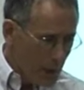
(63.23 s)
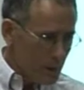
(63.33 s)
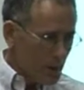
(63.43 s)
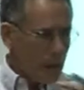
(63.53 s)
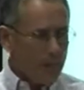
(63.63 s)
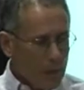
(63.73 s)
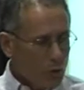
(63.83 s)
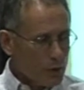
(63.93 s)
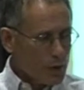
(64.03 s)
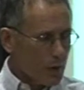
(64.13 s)
So that may
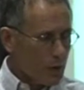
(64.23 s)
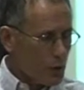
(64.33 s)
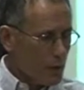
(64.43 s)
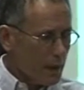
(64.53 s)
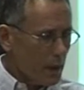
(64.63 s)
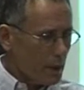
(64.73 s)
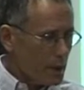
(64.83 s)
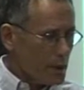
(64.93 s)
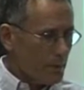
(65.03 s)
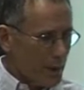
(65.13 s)
all sound instrumental.
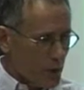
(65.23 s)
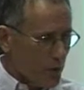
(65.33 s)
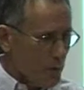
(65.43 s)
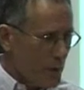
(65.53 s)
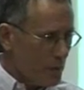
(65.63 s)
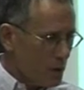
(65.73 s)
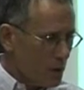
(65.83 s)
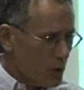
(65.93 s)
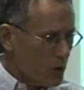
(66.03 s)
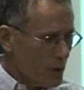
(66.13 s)
This is a picture of a man with a
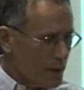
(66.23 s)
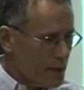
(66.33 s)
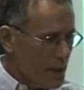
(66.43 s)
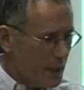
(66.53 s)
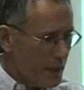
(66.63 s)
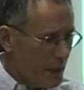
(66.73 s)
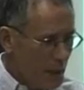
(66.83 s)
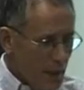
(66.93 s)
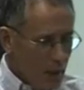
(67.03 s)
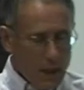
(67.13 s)
cushion on his head.
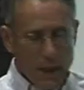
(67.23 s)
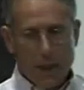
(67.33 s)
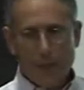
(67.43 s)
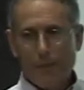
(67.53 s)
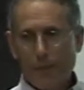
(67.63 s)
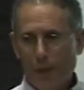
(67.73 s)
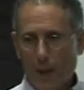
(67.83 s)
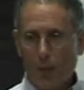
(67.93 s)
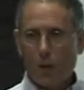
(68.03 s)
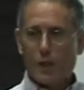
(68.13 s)

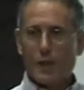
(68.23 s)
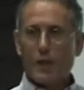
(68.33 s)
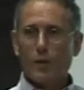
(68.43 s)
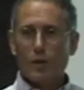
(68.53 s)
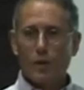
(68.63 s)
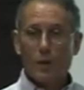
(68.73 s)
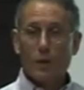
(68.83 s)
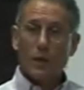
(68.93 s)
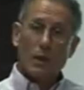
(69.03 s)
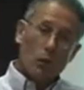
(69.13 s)
What's that got to do with it?